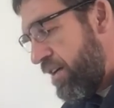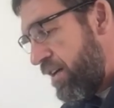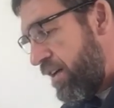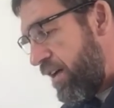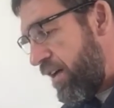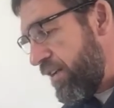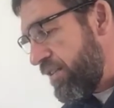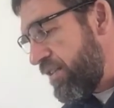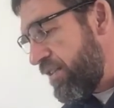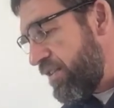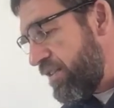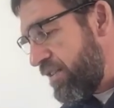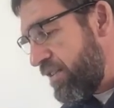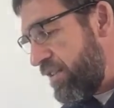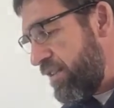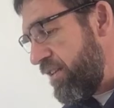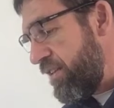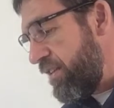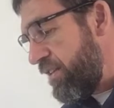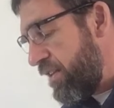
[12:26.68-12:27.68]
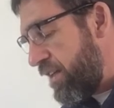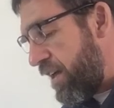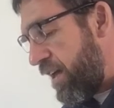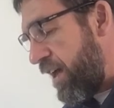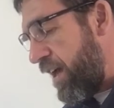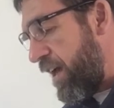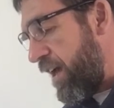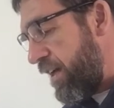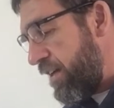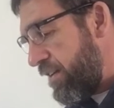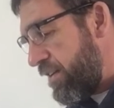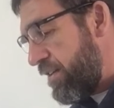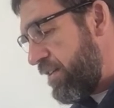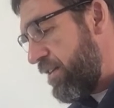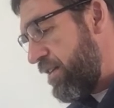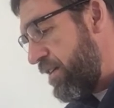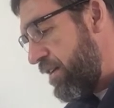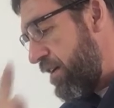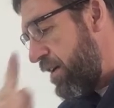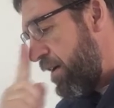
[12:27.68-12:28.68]
I see that.
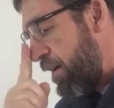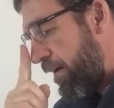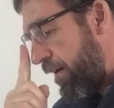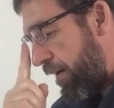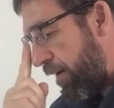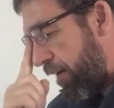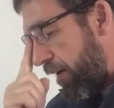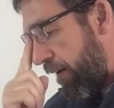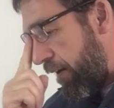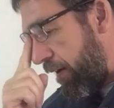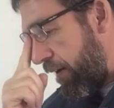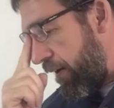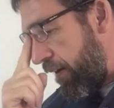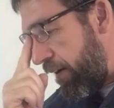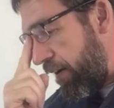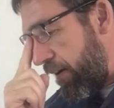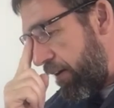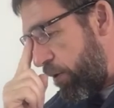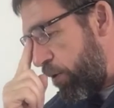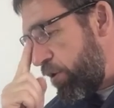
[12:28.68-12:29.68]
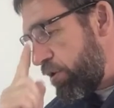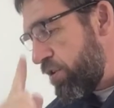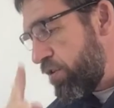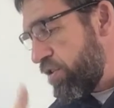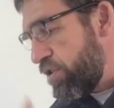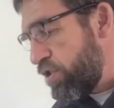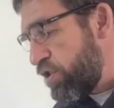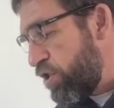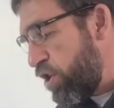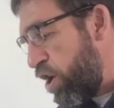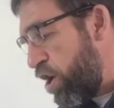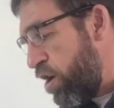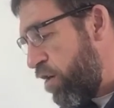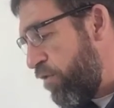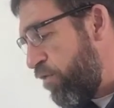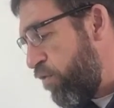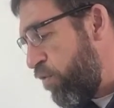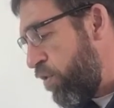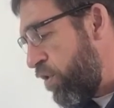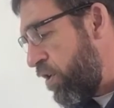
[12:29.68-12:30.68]
I want to
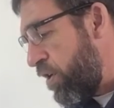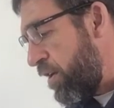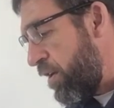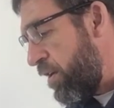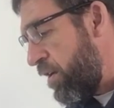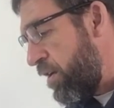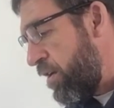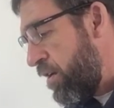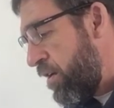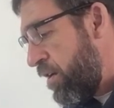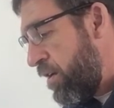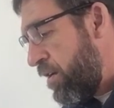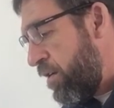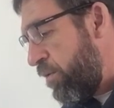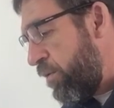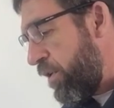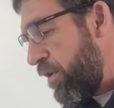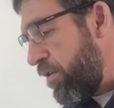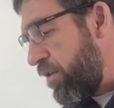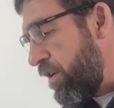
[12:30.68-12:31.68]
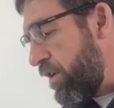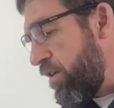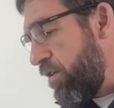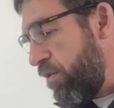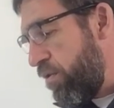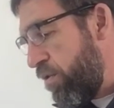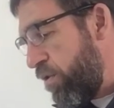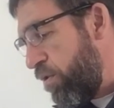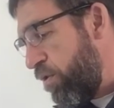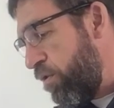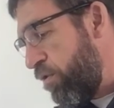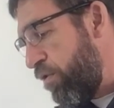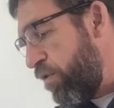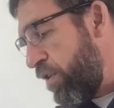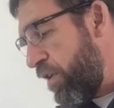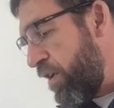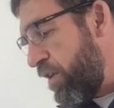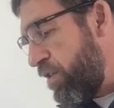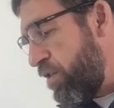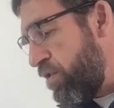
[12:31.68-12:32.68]
solve one. Why don't I go
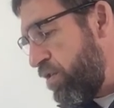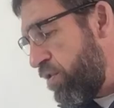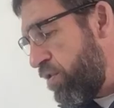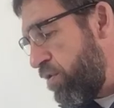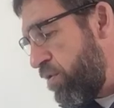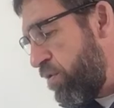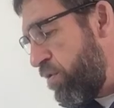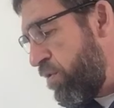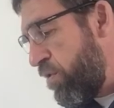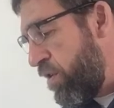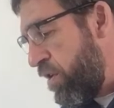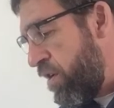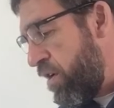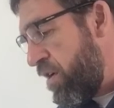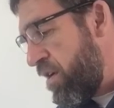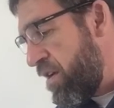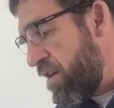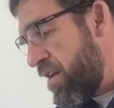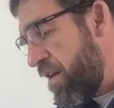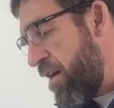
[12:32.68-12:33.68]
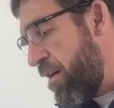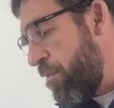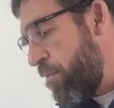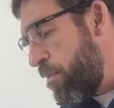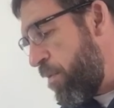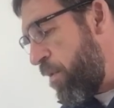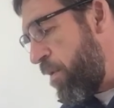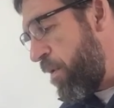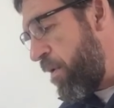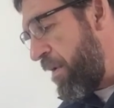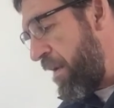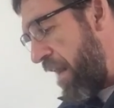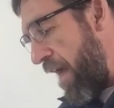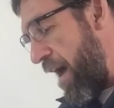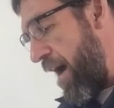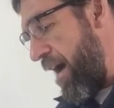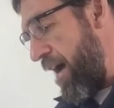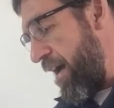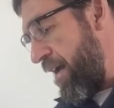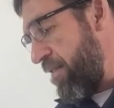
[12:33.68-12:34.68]
over and do number
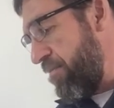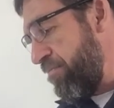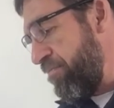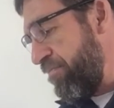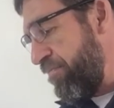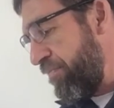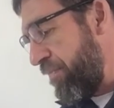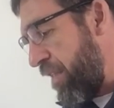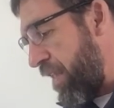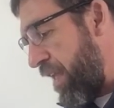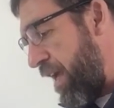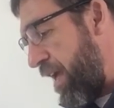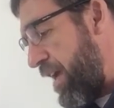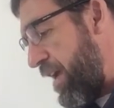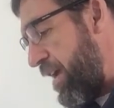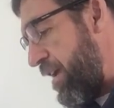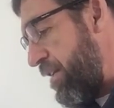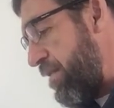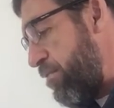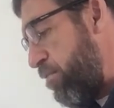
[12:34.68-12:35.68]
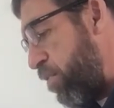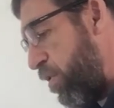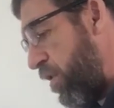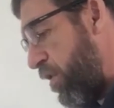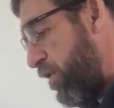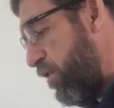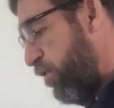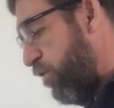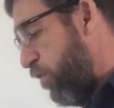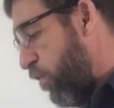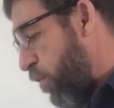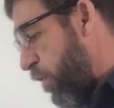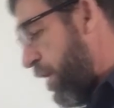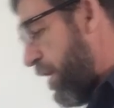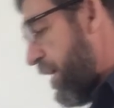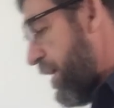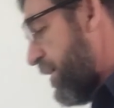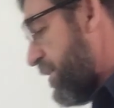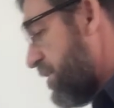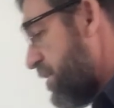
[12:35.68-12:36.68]
9? 8 plus
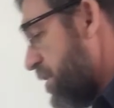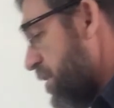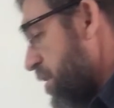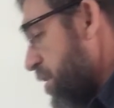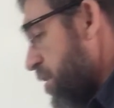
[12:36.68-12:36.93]
4x